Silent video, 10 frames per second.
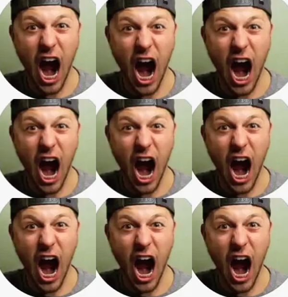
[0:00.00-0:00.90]

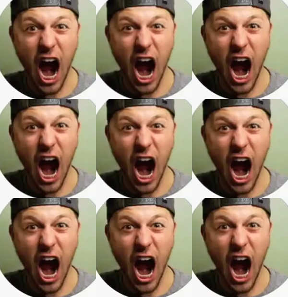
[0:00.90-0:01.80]

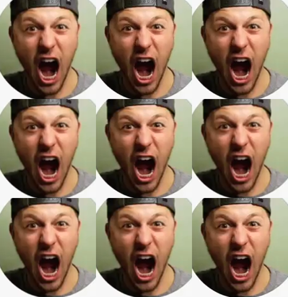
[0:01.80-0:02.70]

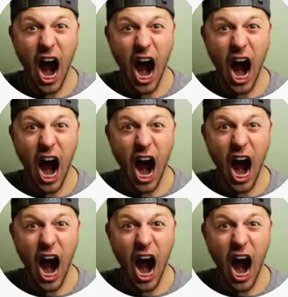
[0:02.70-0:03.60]

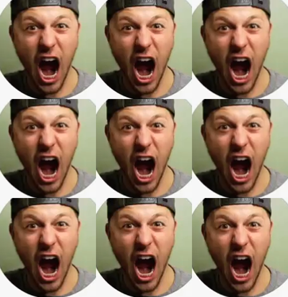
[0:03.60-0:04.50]

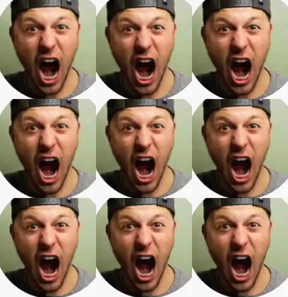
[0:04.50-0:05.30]
[no speech]